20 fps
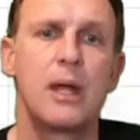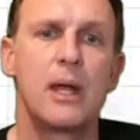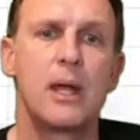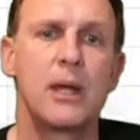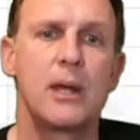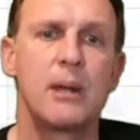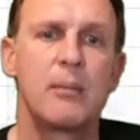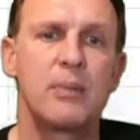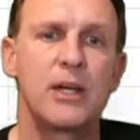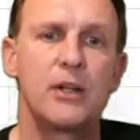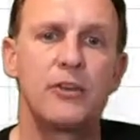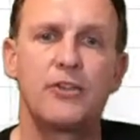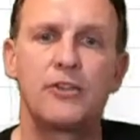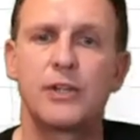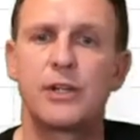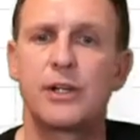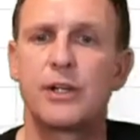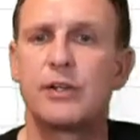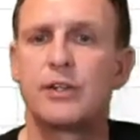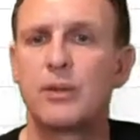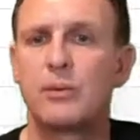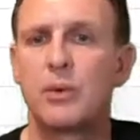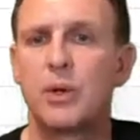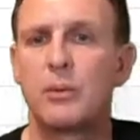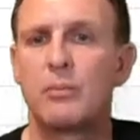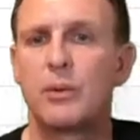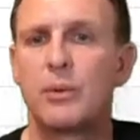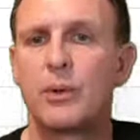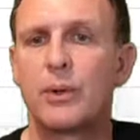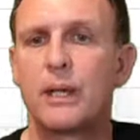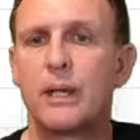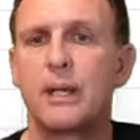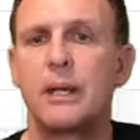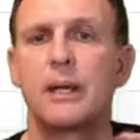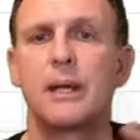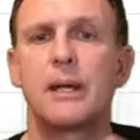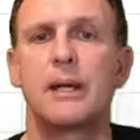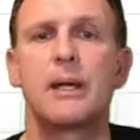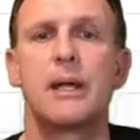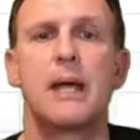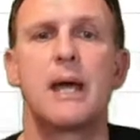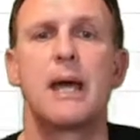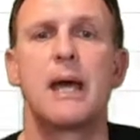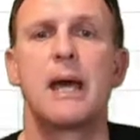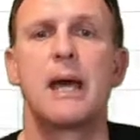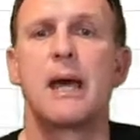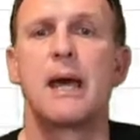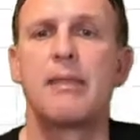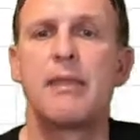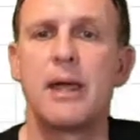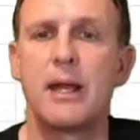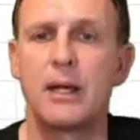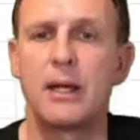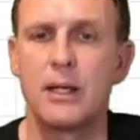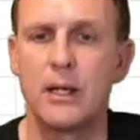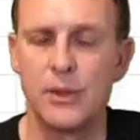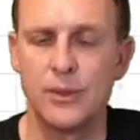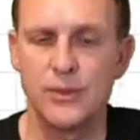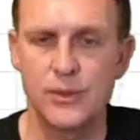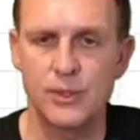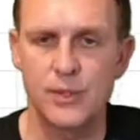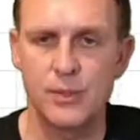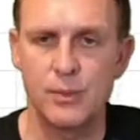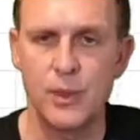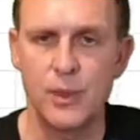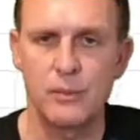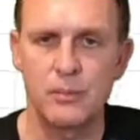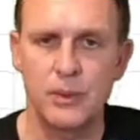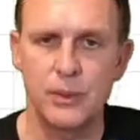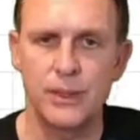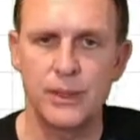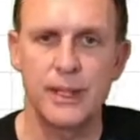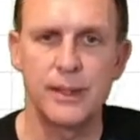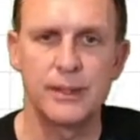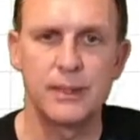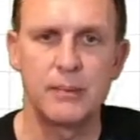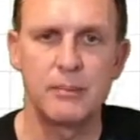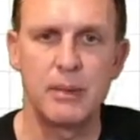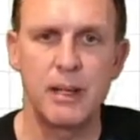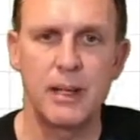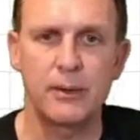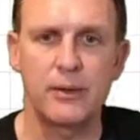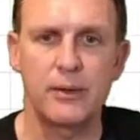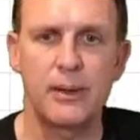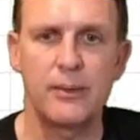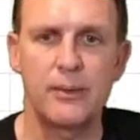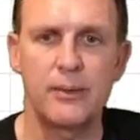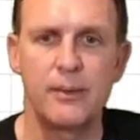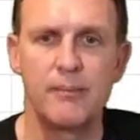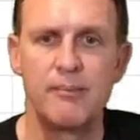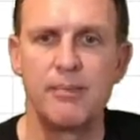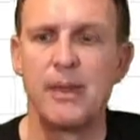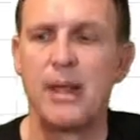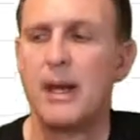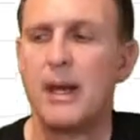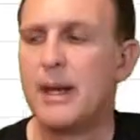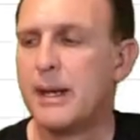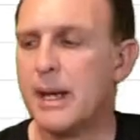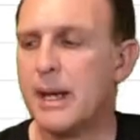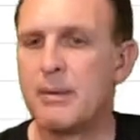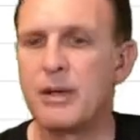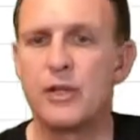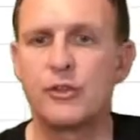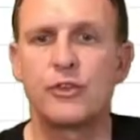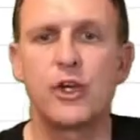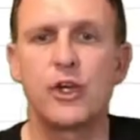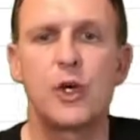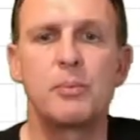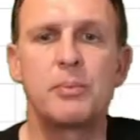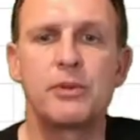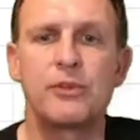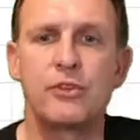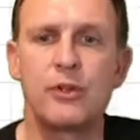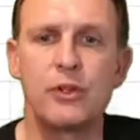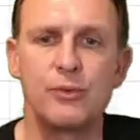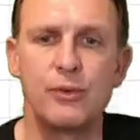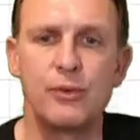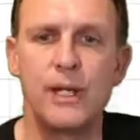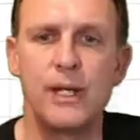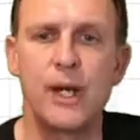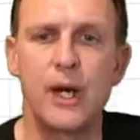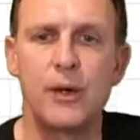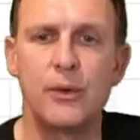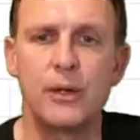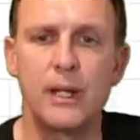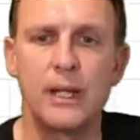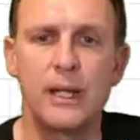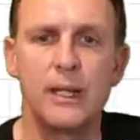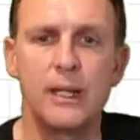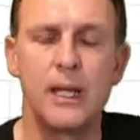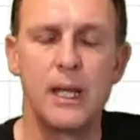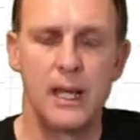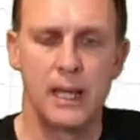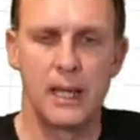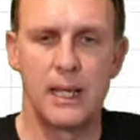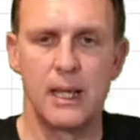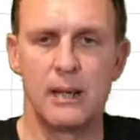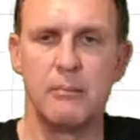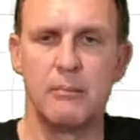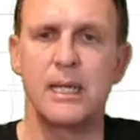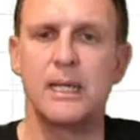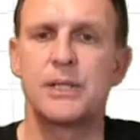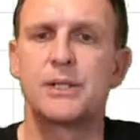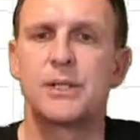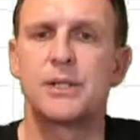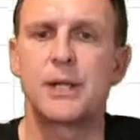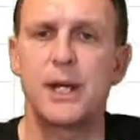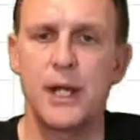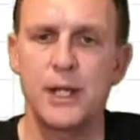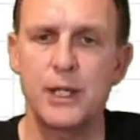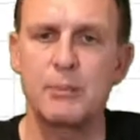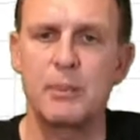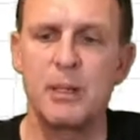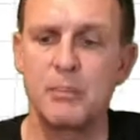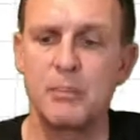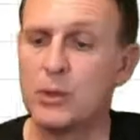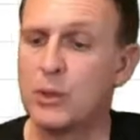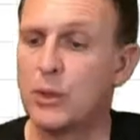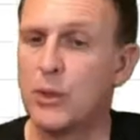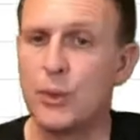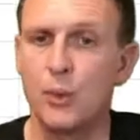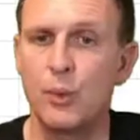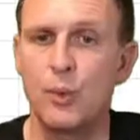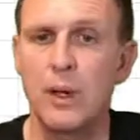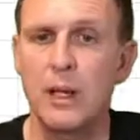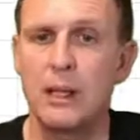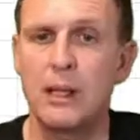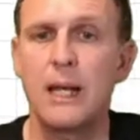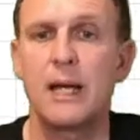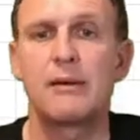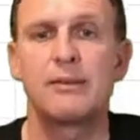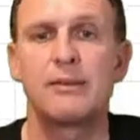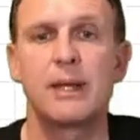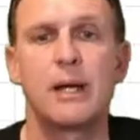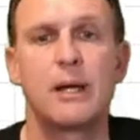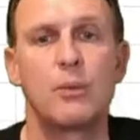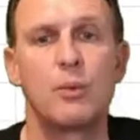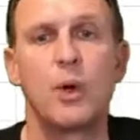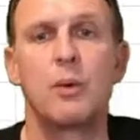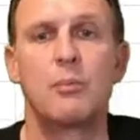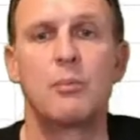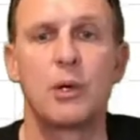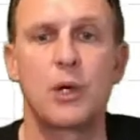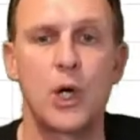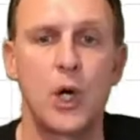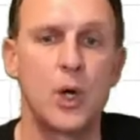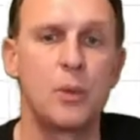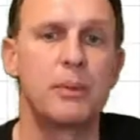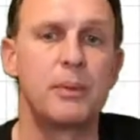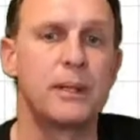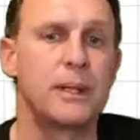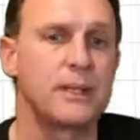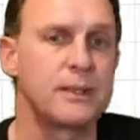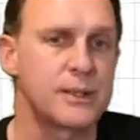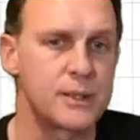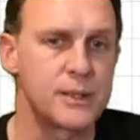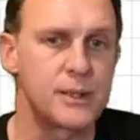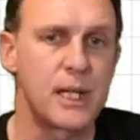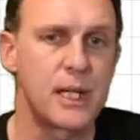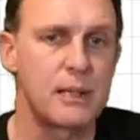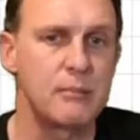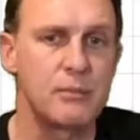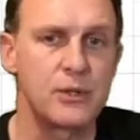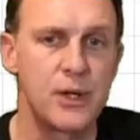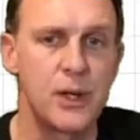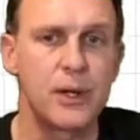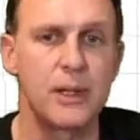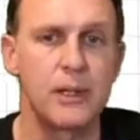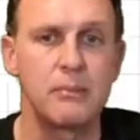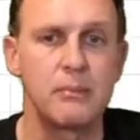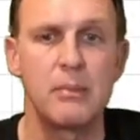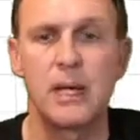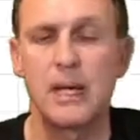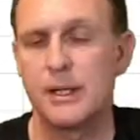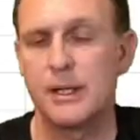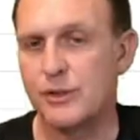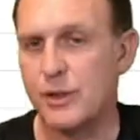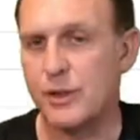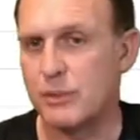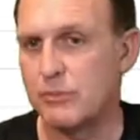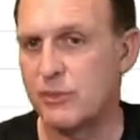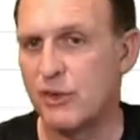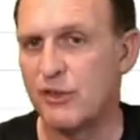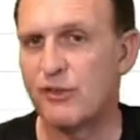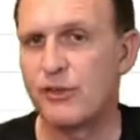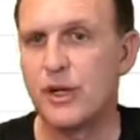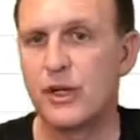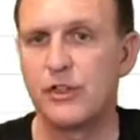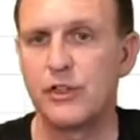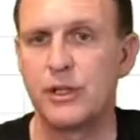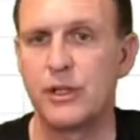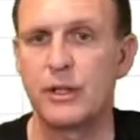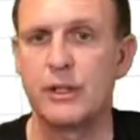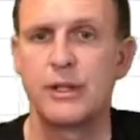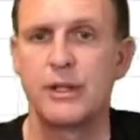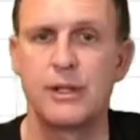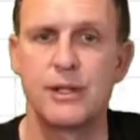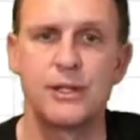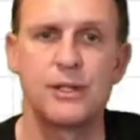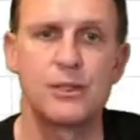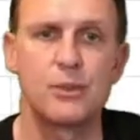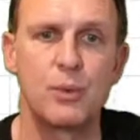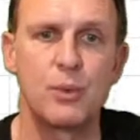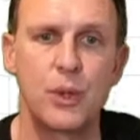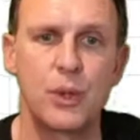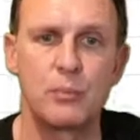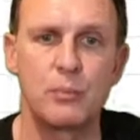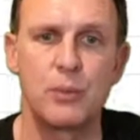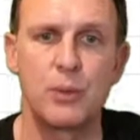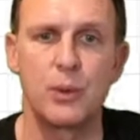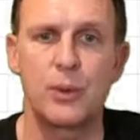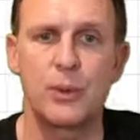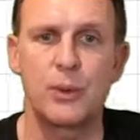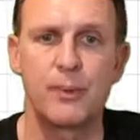pastes it into the workbook here, and then closes the workbook down in the background. Now, because it opens it read-only, it means that other people could well have that workbook open at the same time as I'm refreshing this workbook.